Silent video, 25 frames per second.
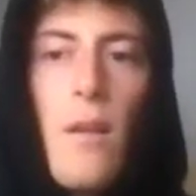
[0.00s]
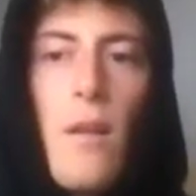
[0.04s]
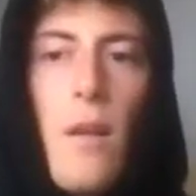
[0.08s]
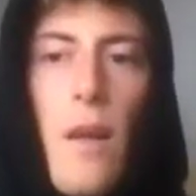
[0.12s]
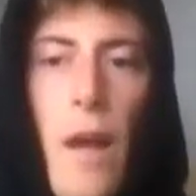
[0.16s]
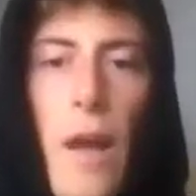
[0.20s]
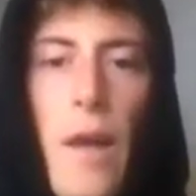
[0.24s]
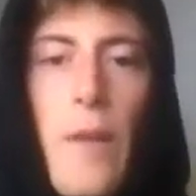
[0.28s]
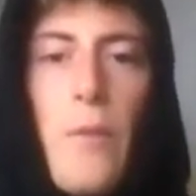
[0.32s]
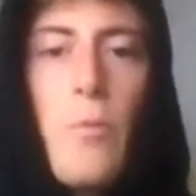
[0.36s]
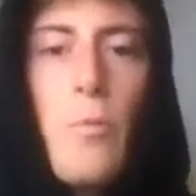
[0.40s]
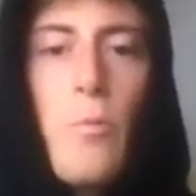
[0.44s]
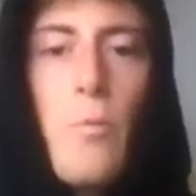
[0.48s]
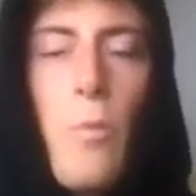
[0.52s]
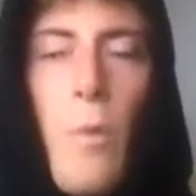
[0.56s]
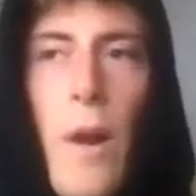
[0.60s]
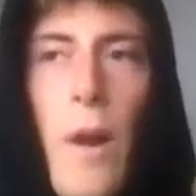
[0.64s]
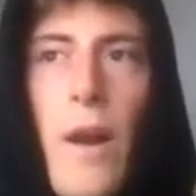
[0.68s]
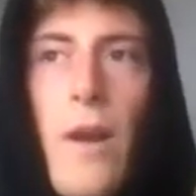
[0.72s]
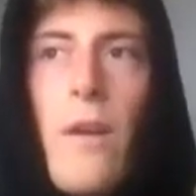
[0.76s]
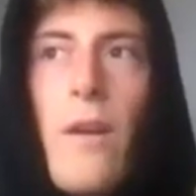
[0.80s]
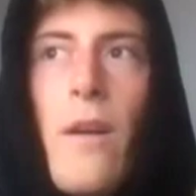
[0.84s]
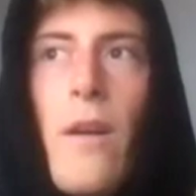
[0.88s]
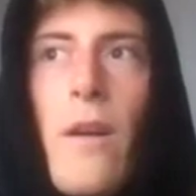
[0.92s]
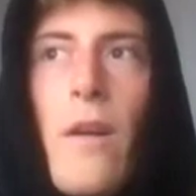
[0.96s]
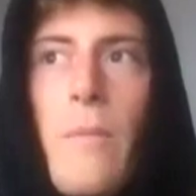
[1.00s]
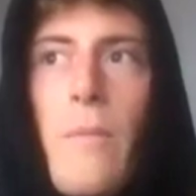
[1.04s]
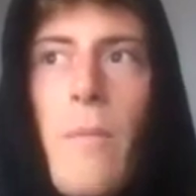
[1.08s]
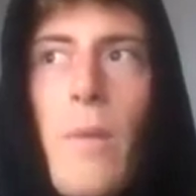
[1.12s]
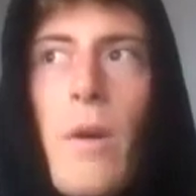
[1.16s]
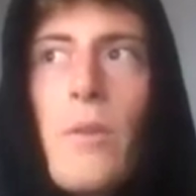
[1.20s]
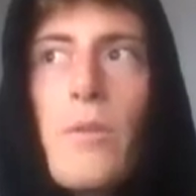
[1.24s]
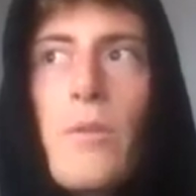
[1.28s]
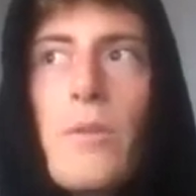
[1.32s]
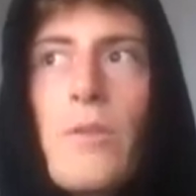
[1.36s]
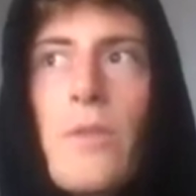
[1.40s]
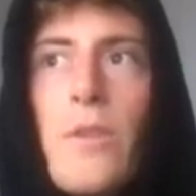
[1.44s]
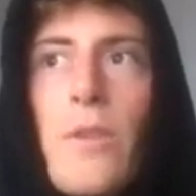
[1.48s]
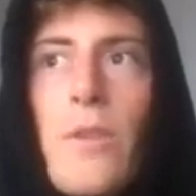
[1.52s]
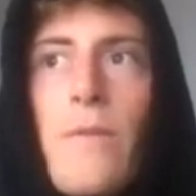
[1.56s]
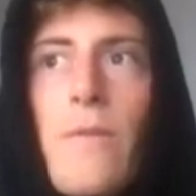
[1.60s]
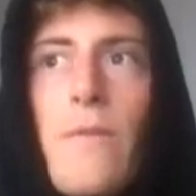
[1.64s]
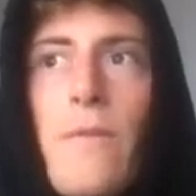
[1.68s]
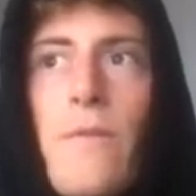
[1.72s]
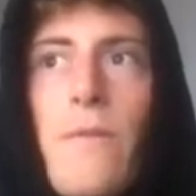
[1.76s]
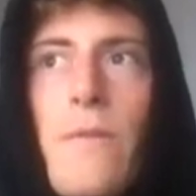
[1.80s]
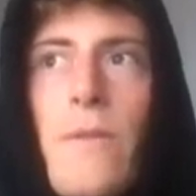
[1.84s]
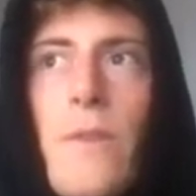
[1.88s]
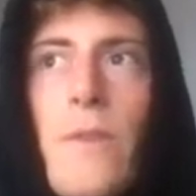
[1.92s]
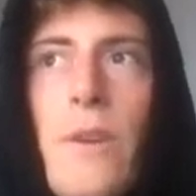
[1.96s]
And where are most of
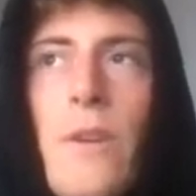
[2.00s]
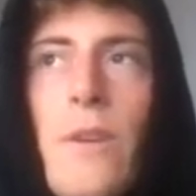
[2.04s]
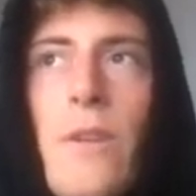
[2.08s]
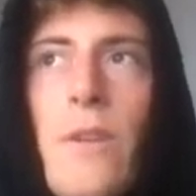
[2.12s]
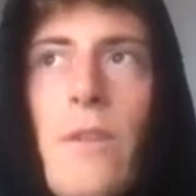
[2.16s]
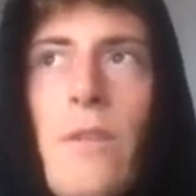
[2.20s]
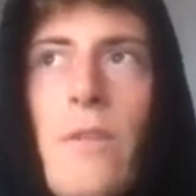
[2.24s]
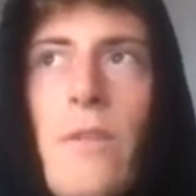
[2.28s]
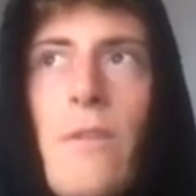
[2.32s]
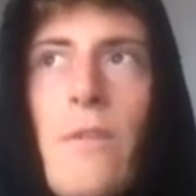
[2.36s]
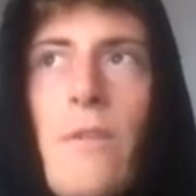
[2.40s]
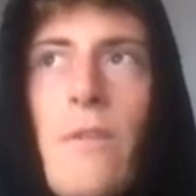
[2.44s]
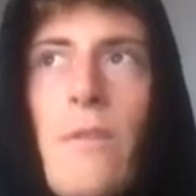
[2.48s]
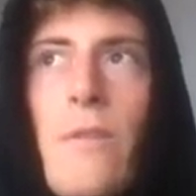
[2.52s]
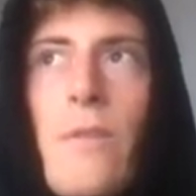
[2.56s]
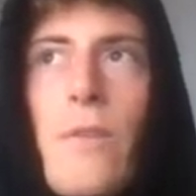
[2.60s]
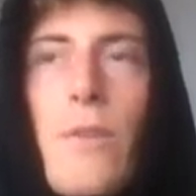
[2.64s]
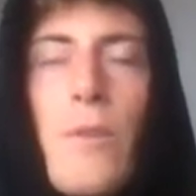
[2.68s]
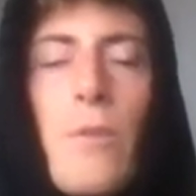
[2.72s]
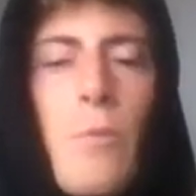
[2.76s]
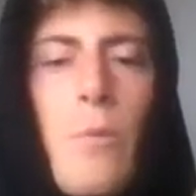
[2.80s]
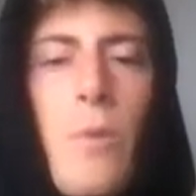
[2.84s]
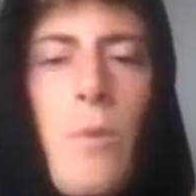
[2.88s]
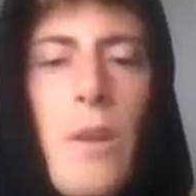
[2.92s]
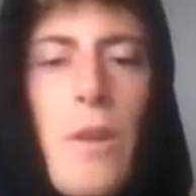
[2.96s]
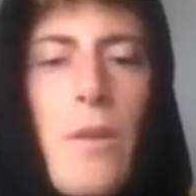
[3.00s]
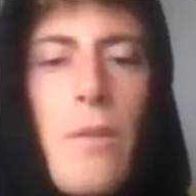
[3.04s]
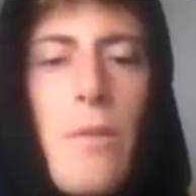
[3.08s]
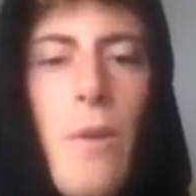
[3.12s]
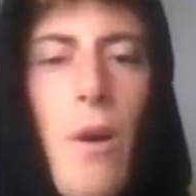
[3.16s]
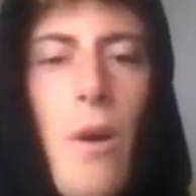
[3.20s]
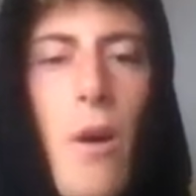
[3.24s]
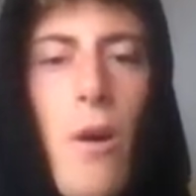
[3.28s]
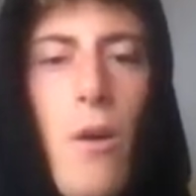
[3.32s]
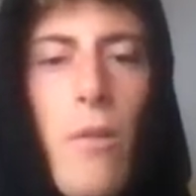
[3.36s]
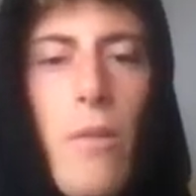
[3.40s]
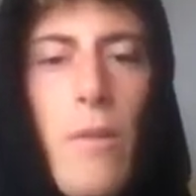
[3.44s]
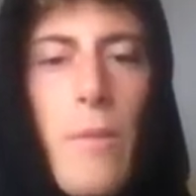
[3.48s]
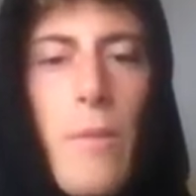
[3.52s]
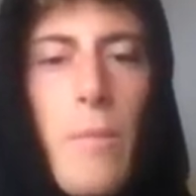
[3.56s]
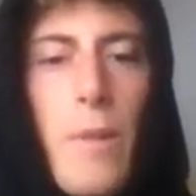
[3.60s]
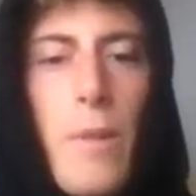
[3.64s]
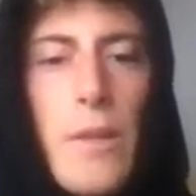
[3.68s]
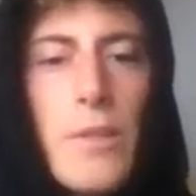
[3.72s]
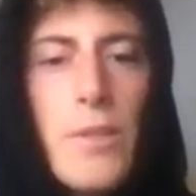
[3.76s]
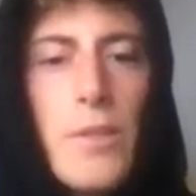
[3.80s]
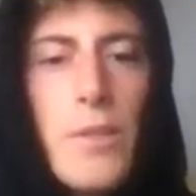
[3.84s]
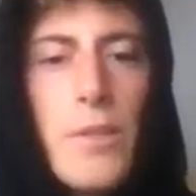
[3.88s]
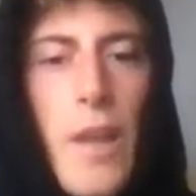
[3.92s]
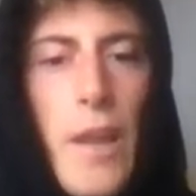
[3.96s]
your, what do you call them, like
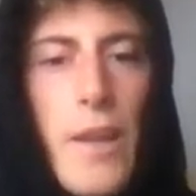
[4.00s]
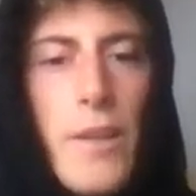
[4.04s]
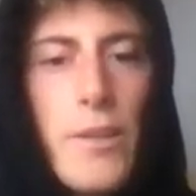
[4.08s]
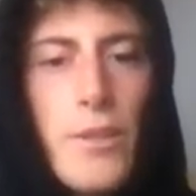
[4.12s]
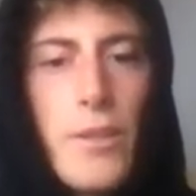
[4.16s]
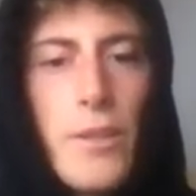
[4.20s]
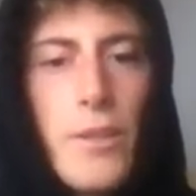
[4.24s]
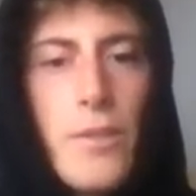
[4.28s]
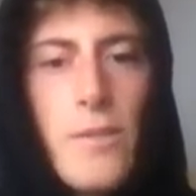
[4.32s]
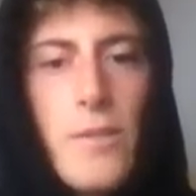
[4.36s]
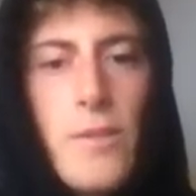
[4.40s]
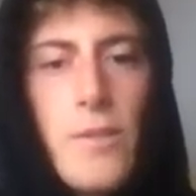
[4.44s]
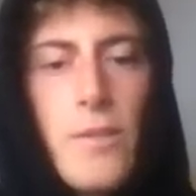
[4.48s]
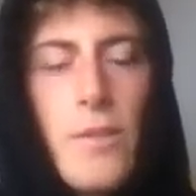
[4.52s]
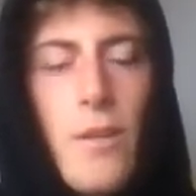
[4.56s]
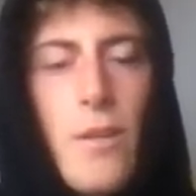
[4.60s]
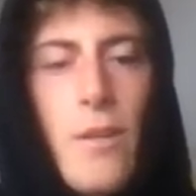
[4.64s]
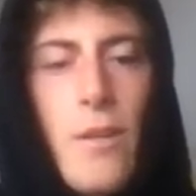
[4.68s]
stations?